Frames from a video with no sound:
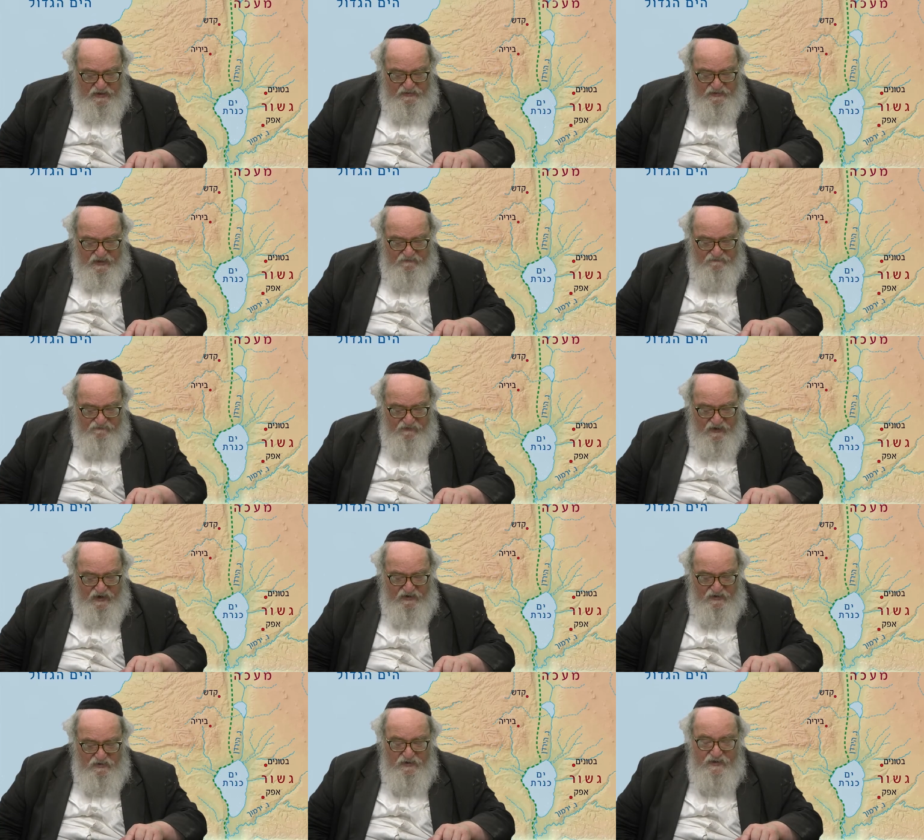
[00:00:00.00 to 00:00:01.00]
and they
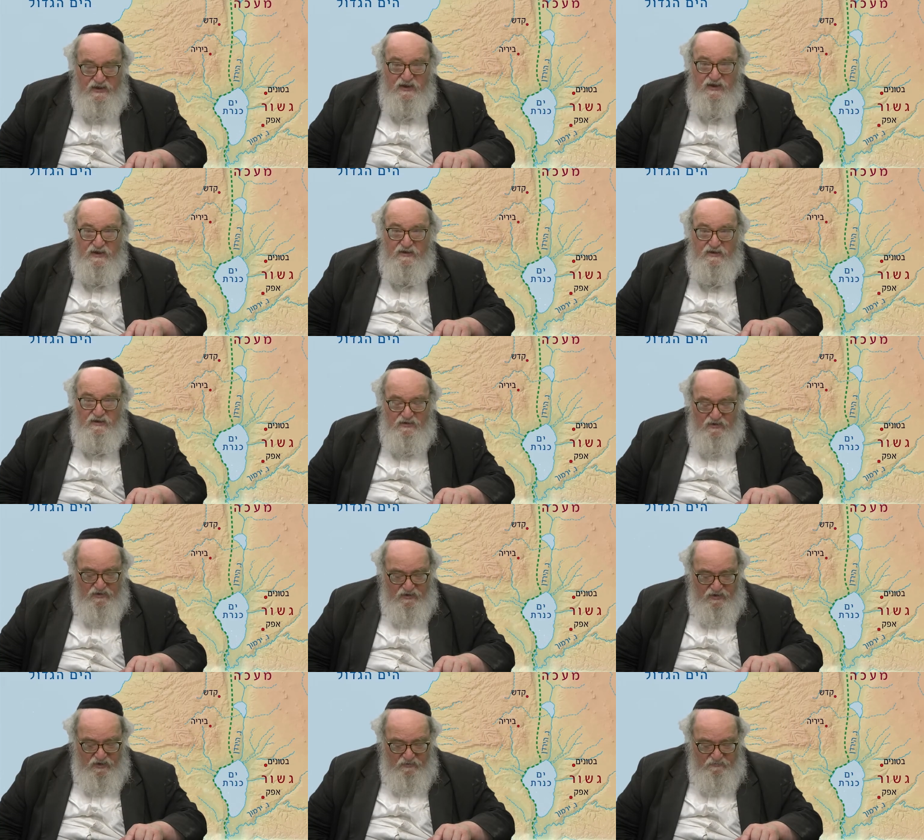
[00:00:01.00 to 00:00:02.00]
finally
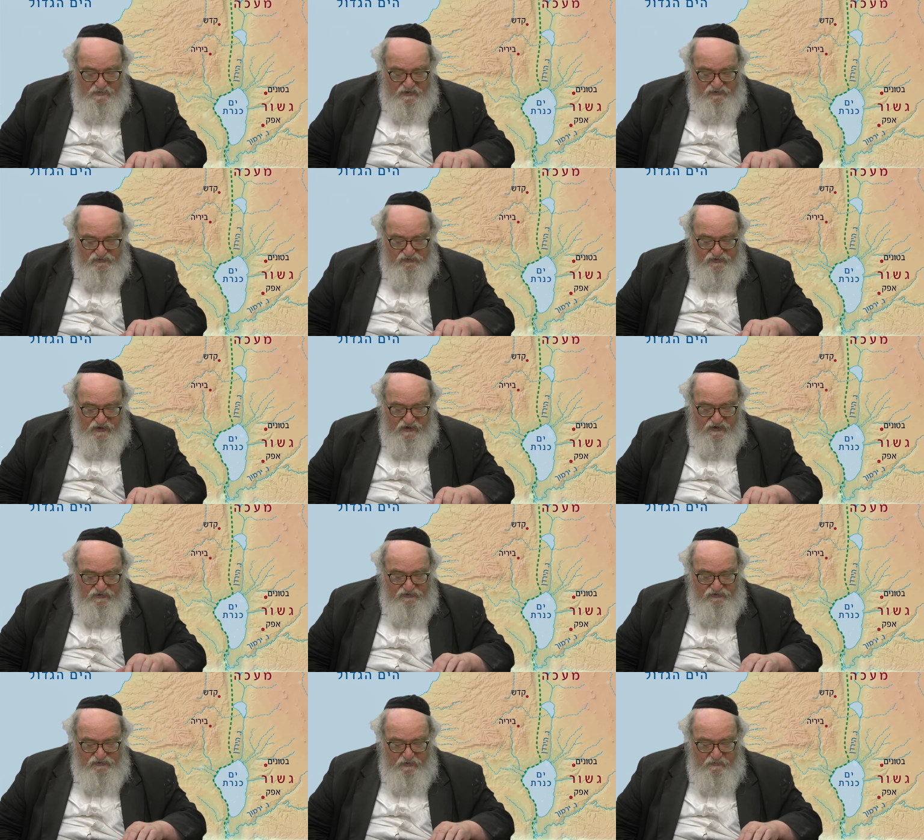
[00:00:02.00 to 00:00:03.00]

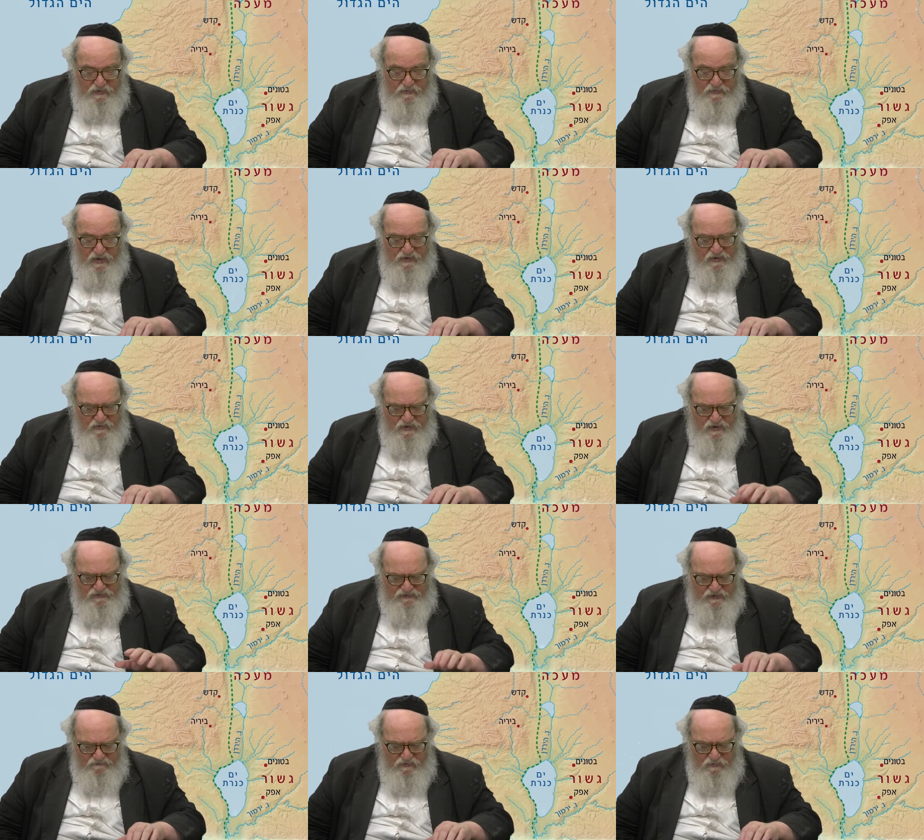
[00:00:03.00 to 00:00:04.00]
besiege
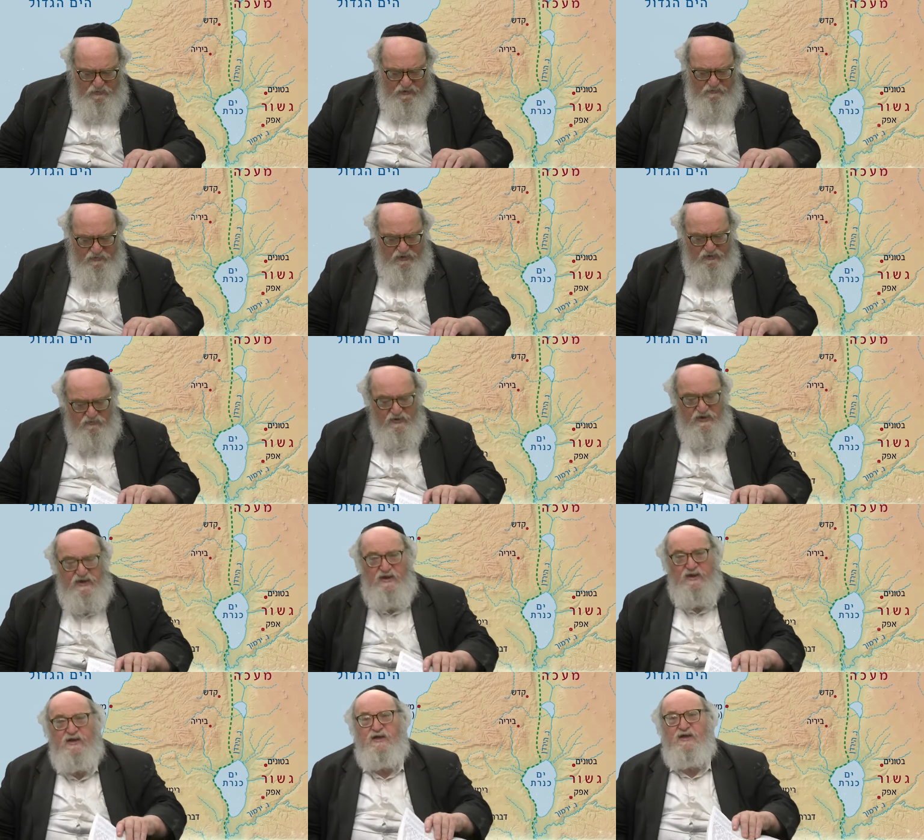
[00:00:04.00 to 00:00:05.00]
Sheva ben
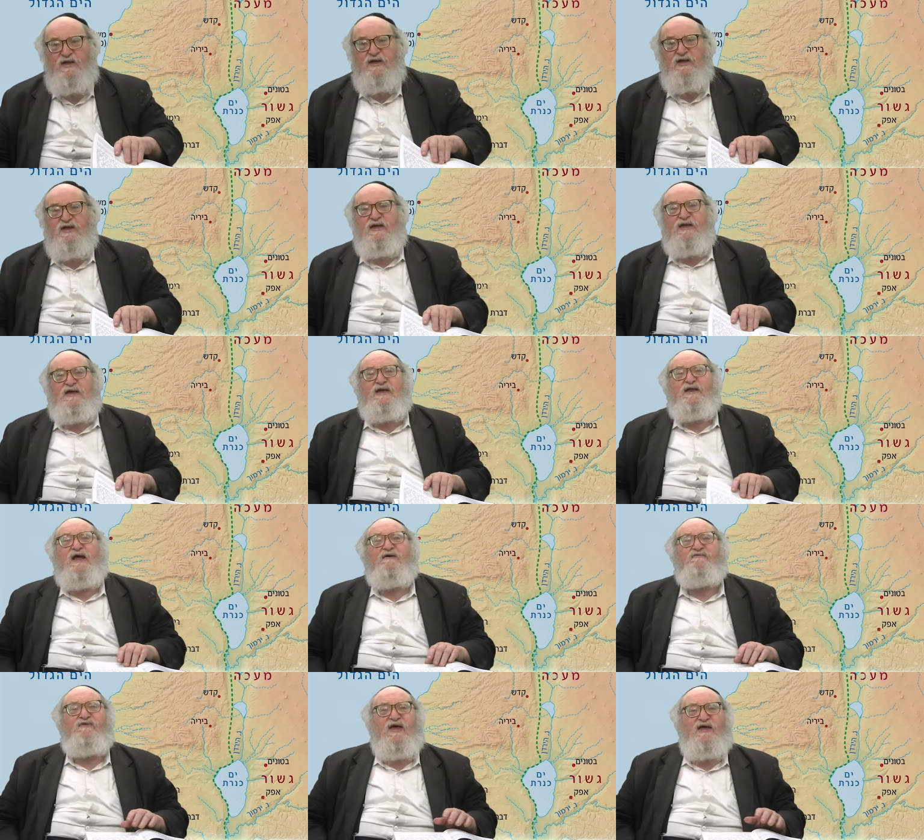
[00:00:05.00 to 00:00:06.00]
Bichri
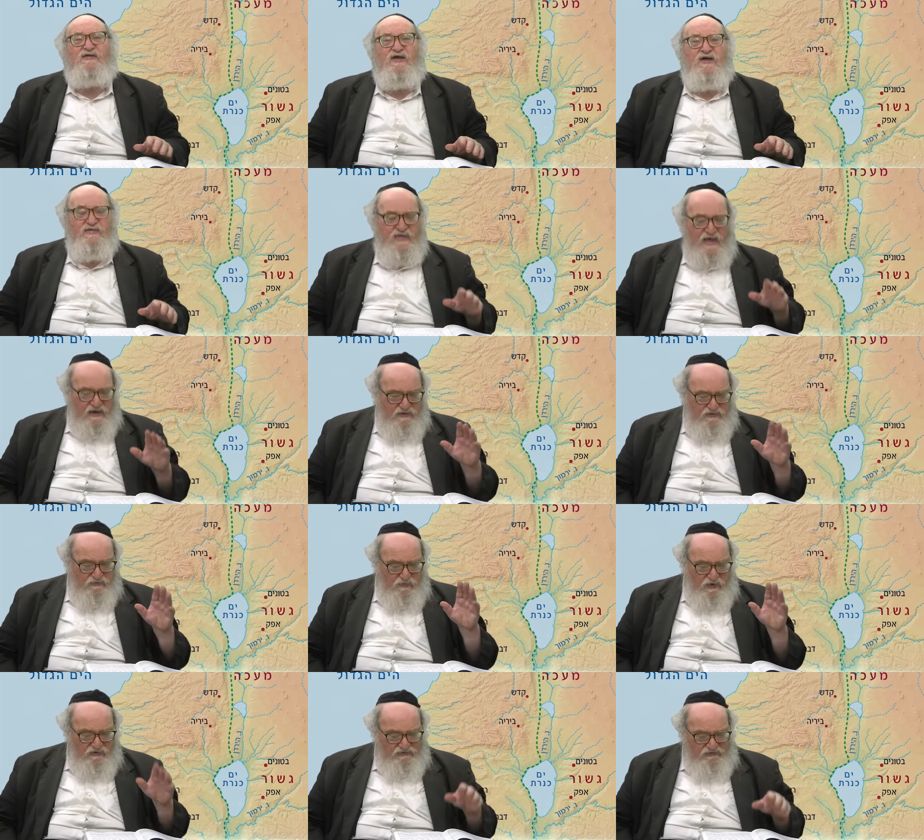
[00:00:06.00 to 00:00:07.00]
in Avela. That
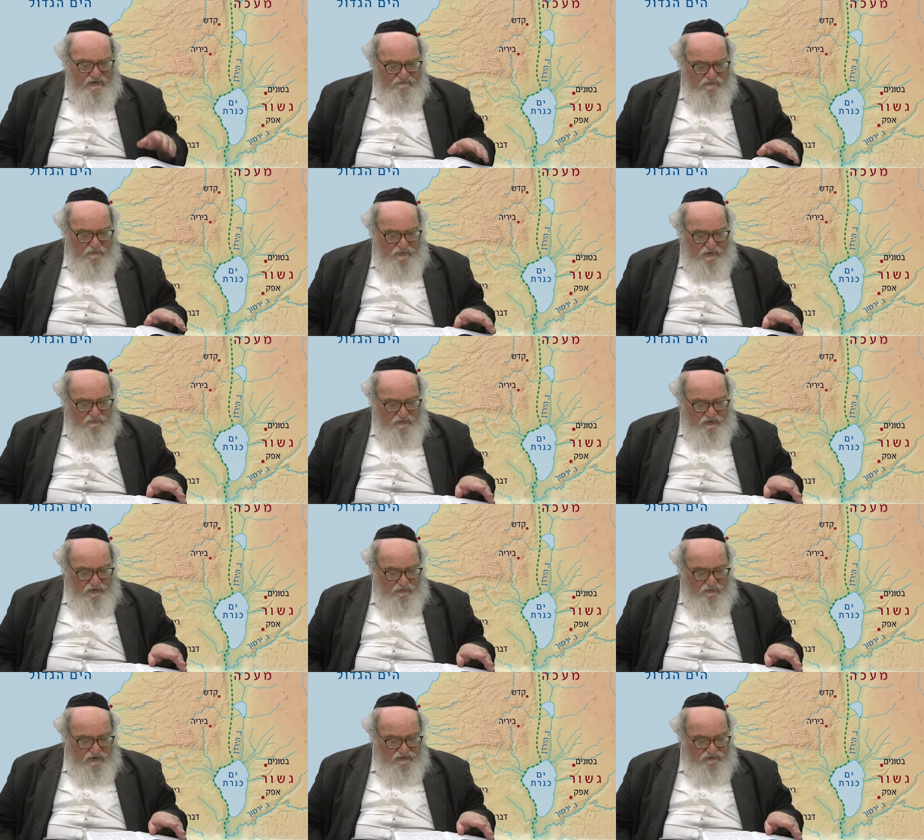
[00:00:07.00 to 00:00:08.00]
is where Sheva ben
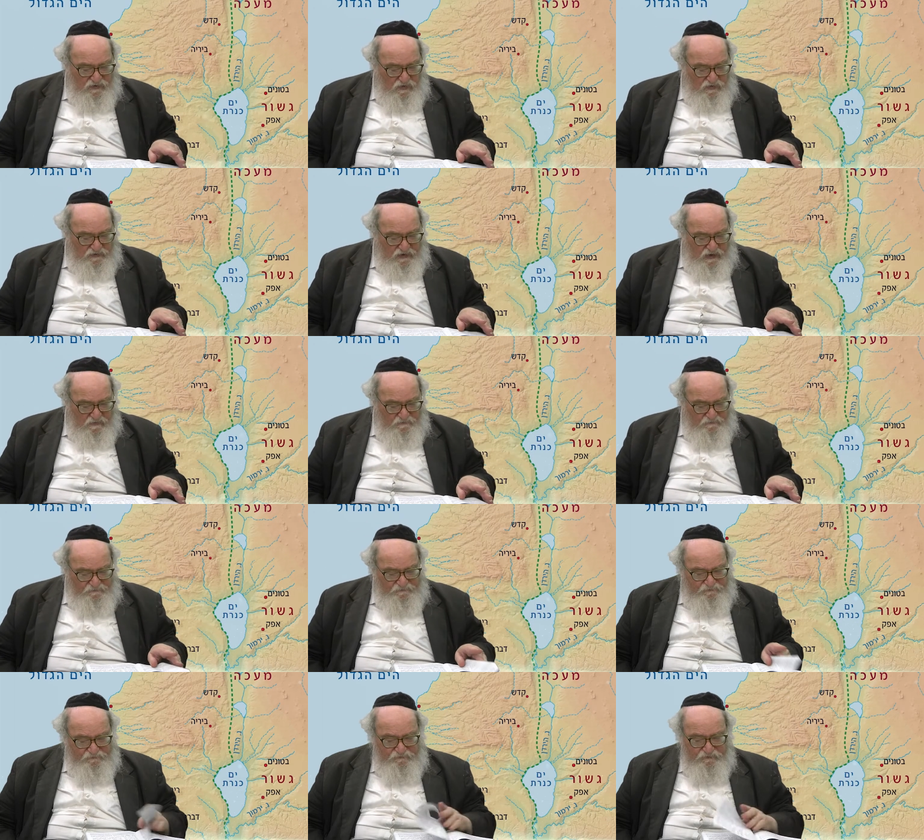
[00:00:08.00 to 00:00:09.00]
Bichri is holed up.
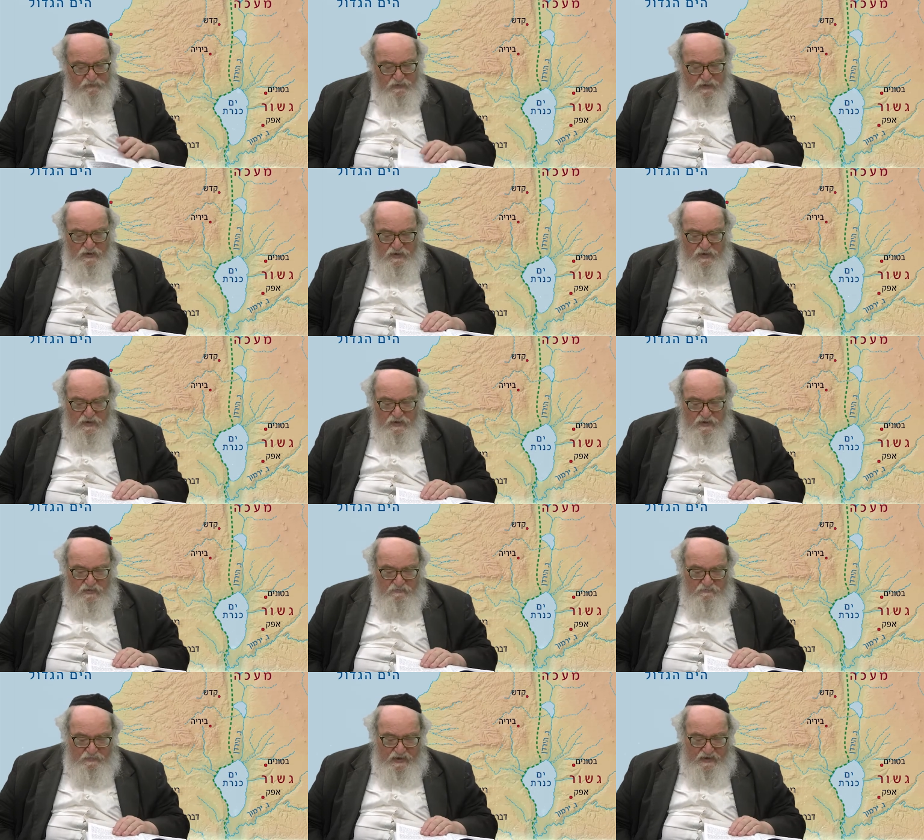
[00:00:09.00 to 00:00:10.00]

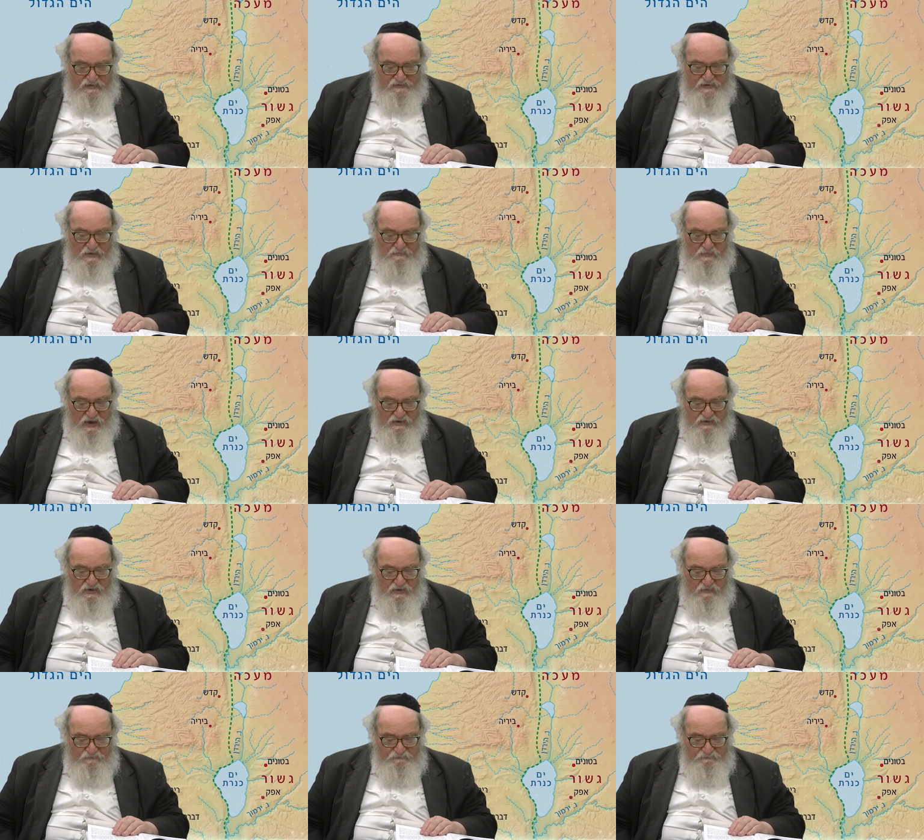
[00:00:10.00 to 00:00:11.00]
Beis
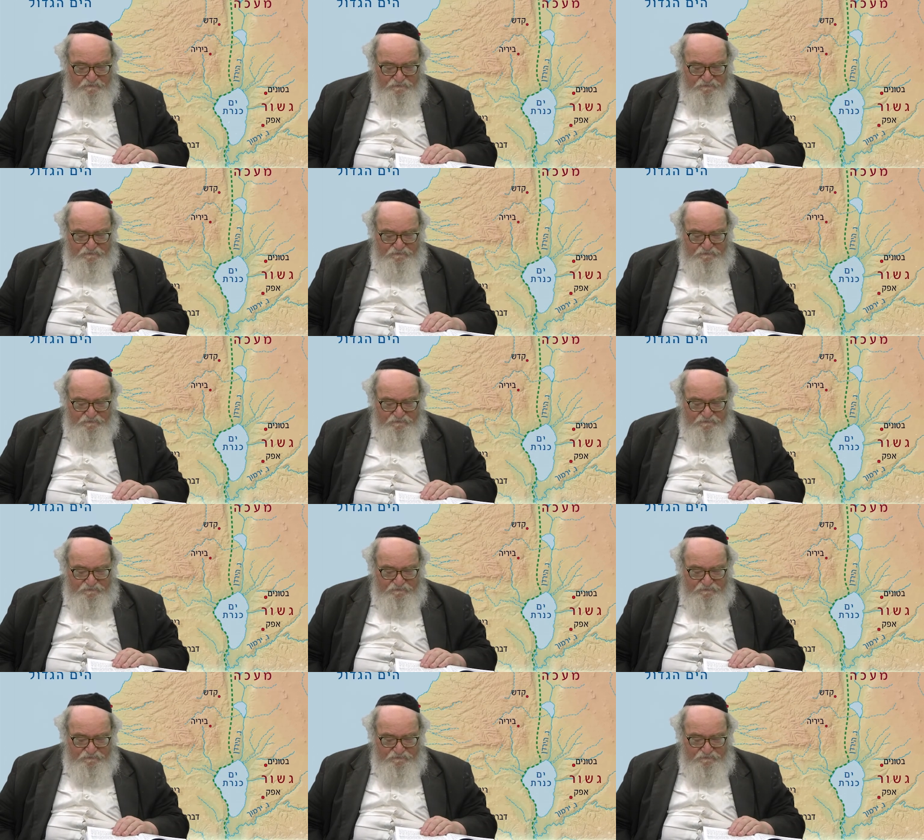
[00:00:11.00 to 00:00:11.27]
Hamacha.